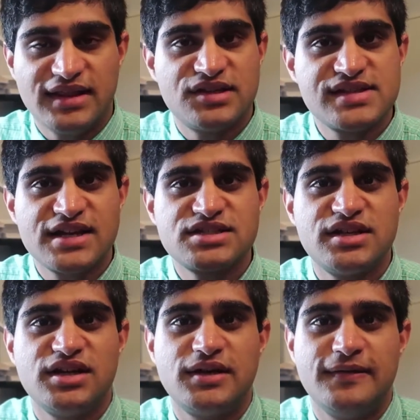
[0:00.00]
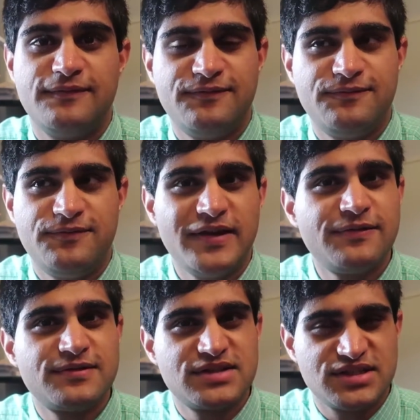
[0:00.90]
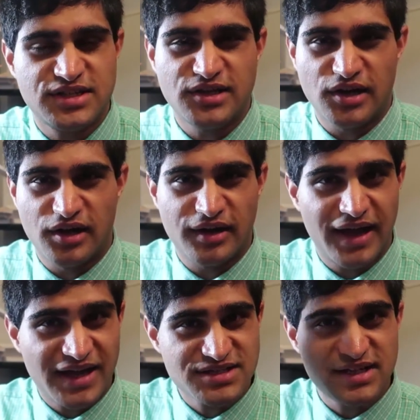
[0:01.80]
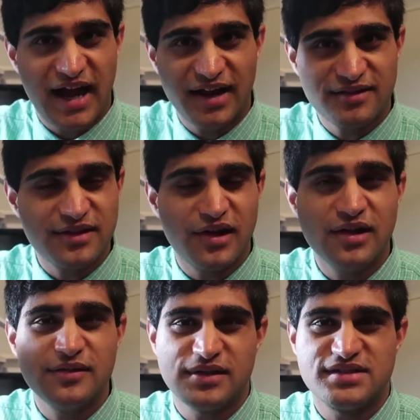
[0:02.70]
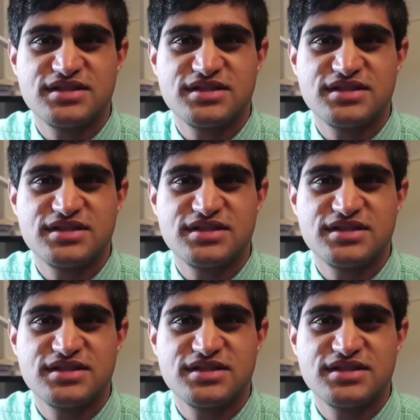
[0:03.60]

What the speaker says: There's actually a 5th tier, actually higher than all of these.